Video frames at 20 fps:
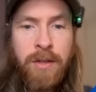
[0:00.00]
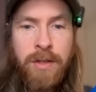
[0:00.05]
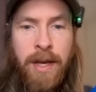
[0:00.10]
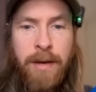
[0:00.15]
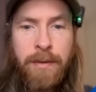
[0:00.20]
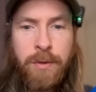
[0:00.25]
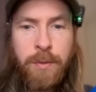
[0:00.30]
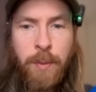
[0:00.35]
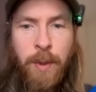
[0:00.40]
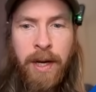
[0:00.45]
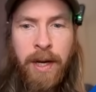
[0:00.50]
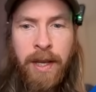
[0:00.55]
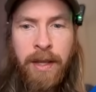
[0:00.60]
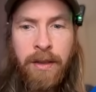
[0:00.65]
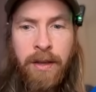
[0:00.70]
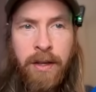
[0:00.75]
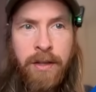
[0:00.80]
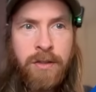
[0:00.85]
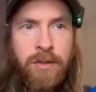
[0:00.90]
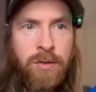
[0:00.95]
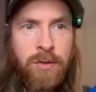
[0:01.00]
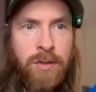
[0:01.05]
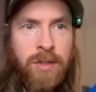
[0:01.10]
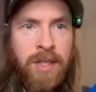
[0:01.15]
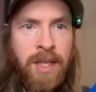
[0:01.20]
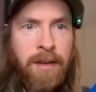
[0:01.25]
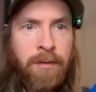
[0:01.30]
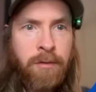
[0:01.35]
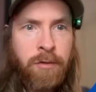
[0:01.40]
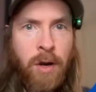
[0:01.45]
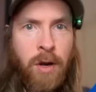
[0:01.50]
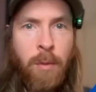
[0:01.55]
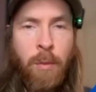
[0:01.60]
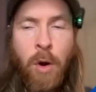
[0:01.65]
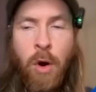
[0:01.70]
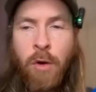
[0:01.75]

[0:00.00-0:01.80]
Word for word: So that was pretty nice to see from